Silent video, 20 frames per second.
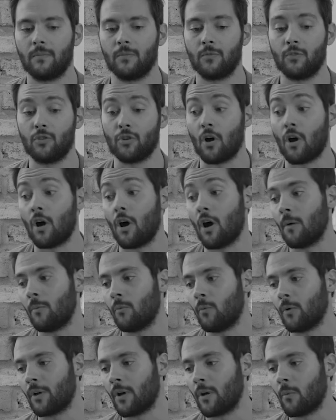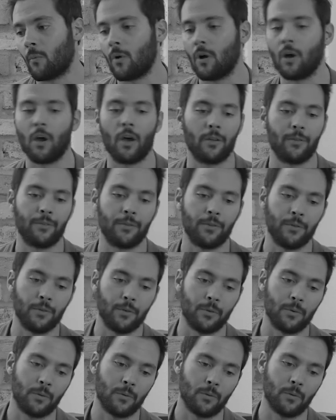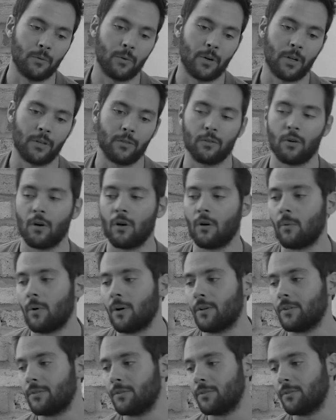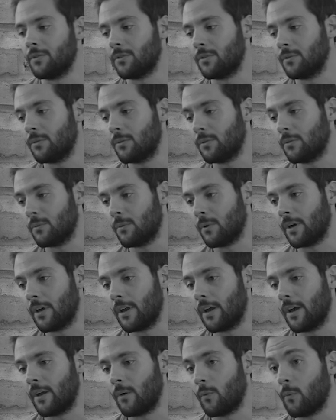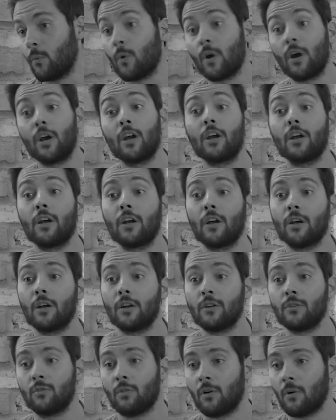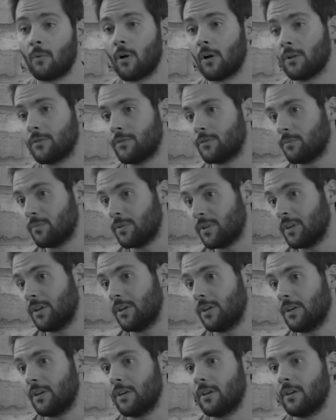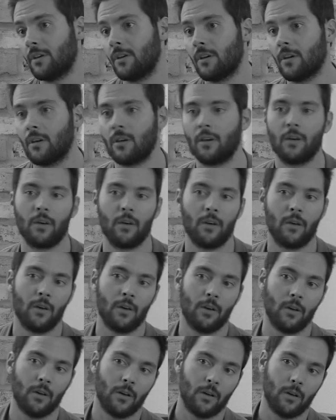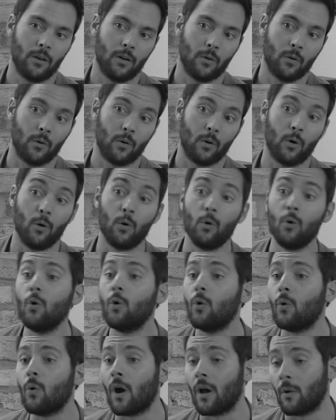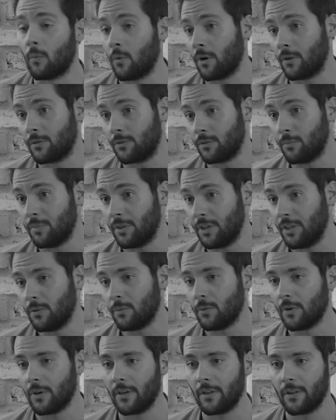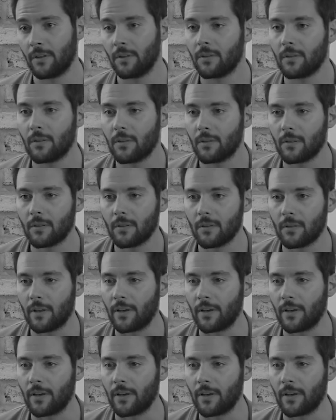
Job, what I want to do, what I don't want to do, where do I want to be, who I want to be with.